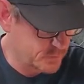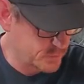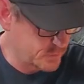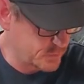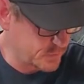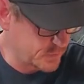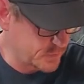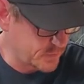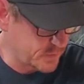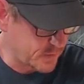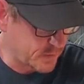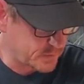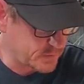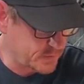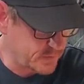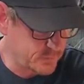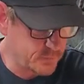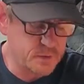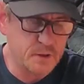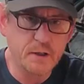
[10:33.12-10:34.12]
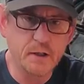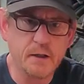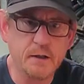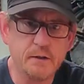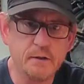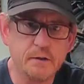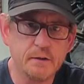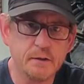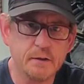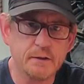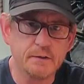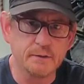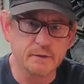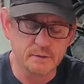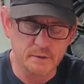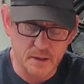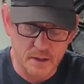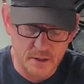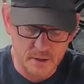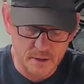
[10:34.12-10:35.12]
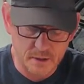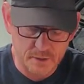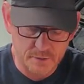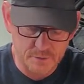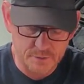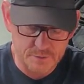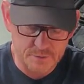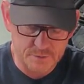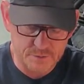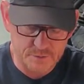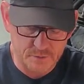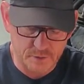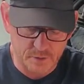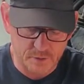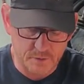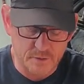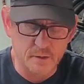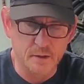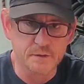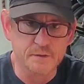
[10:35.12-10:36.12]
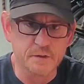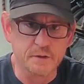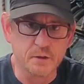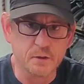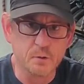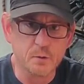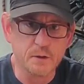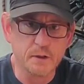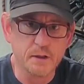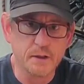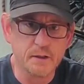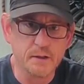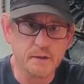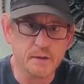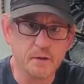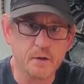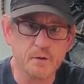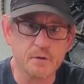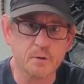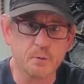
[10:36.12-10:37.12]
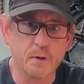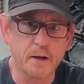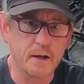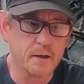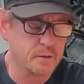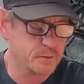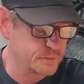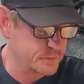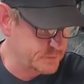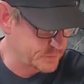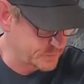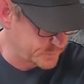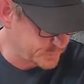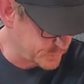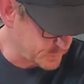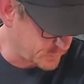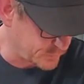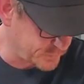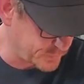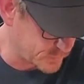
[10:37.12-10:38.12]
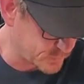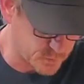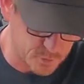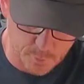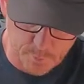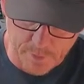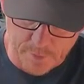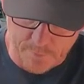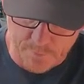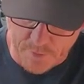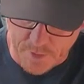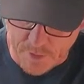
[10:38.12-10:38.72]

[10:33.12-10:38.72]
good connectivity in the lines and continuity in all the grounds, so I feel good about